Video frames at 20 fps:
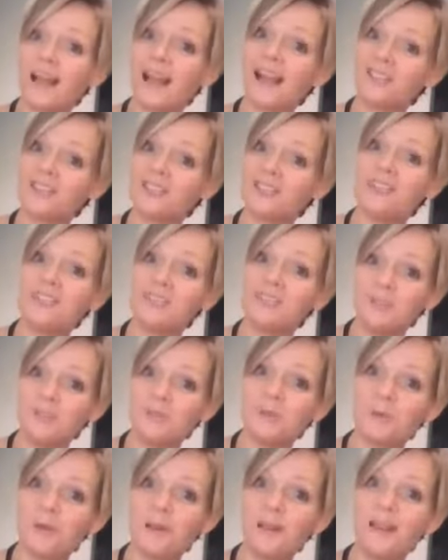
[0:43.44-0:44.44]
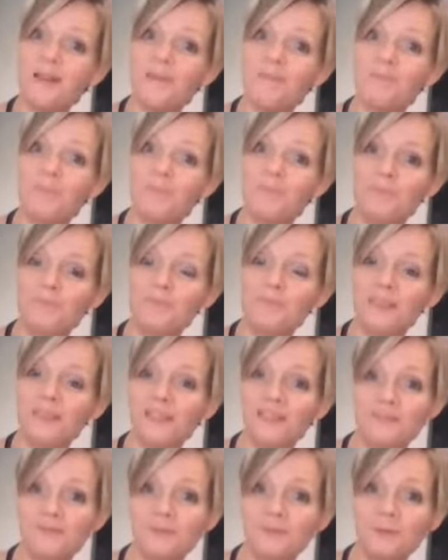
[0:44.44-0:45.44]
actually enjoy
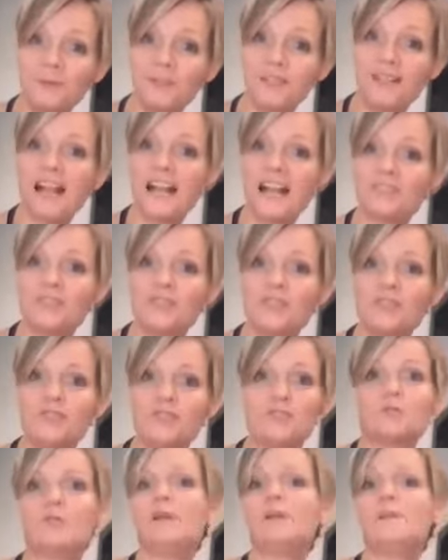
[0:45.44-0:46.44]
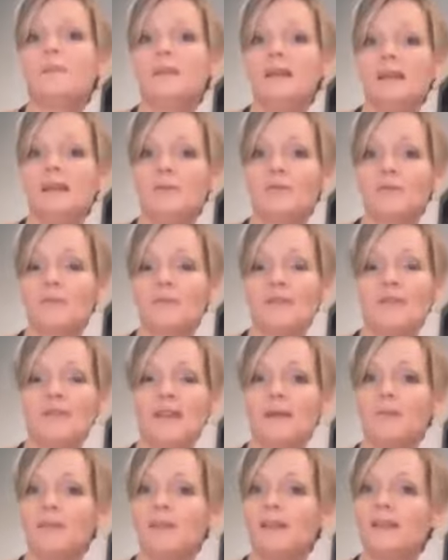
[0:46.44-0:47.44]
the food and actually enjoy being with my
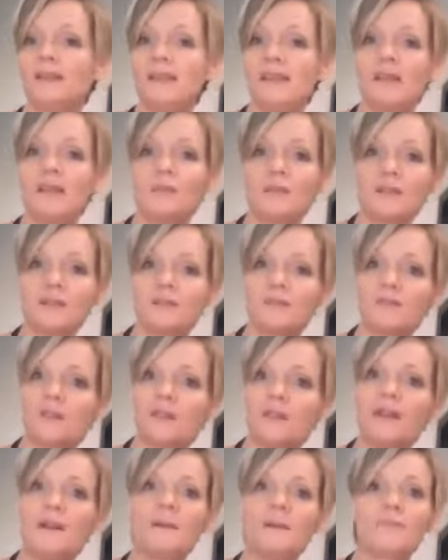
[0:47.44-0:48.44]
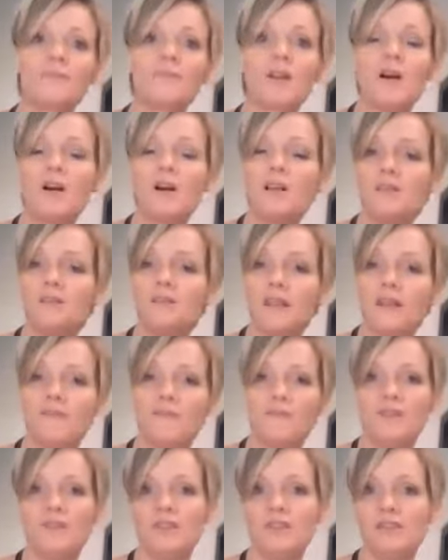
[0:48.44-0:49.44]
family and getting rid of all of that
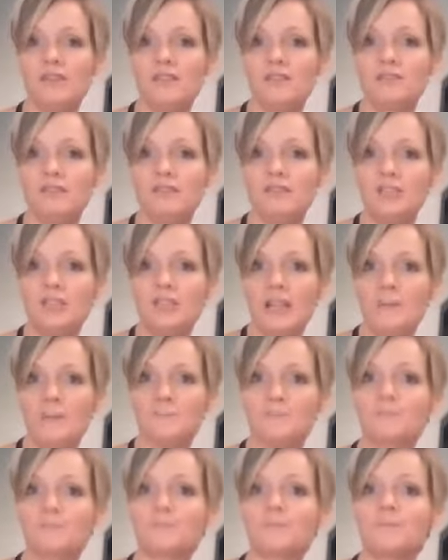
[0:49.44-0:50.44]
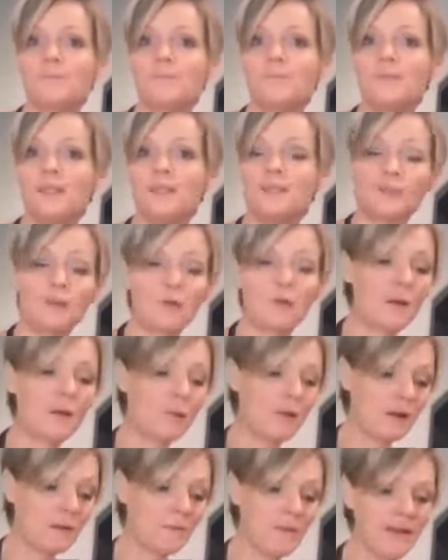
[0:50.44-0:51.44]
fear and guilt and shame. So I
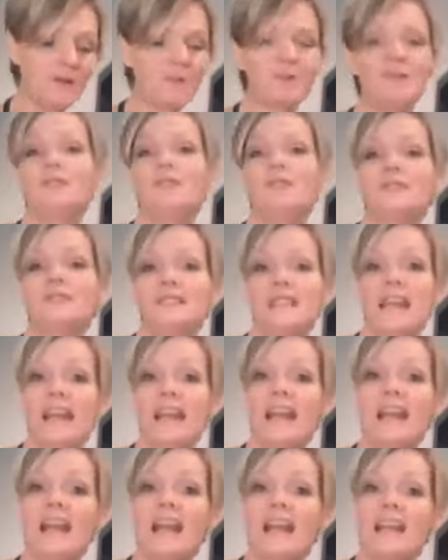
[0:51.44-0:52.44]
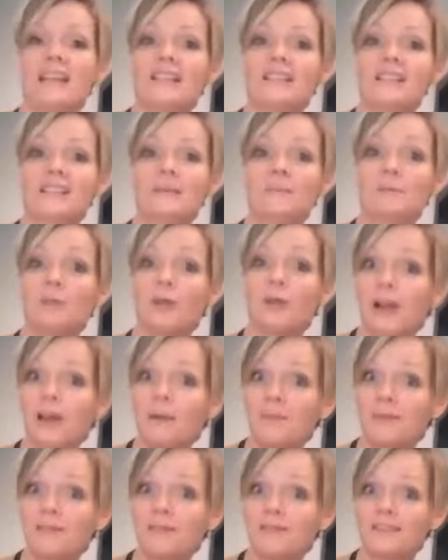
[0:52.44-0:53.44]
want to make with you today some
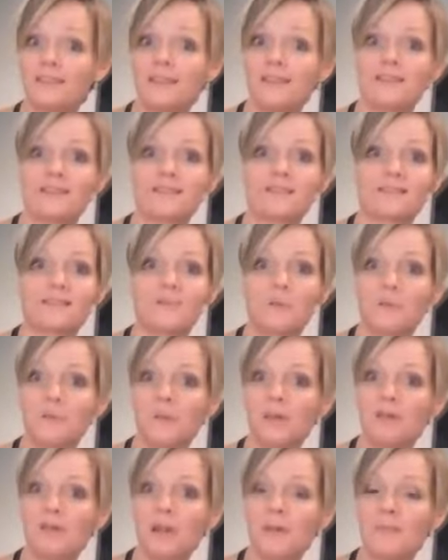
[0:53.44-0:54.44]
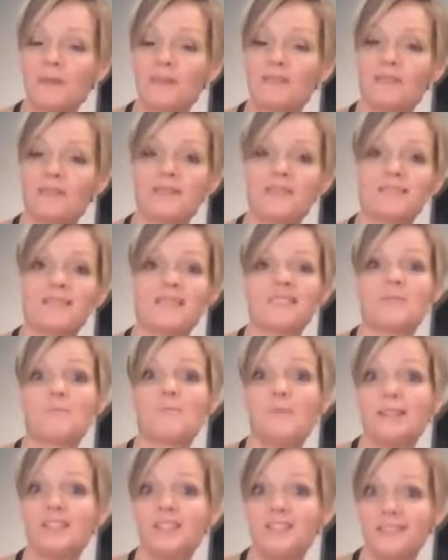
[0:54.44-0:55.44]
cranberry sauce, some homemade cranberry sauce. It's
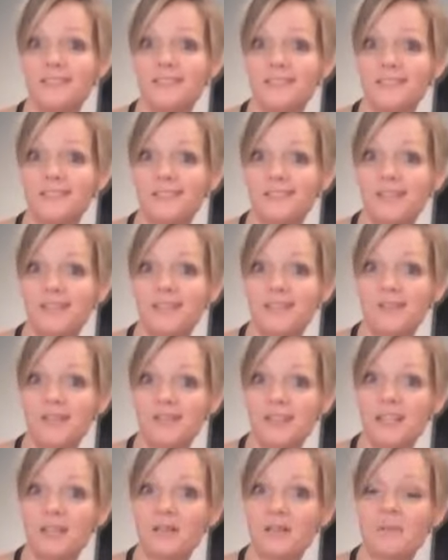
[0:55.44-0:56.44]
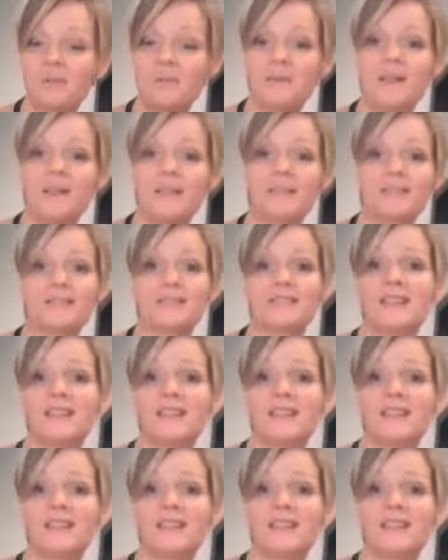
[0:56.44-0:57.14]
much easier than you think it would be.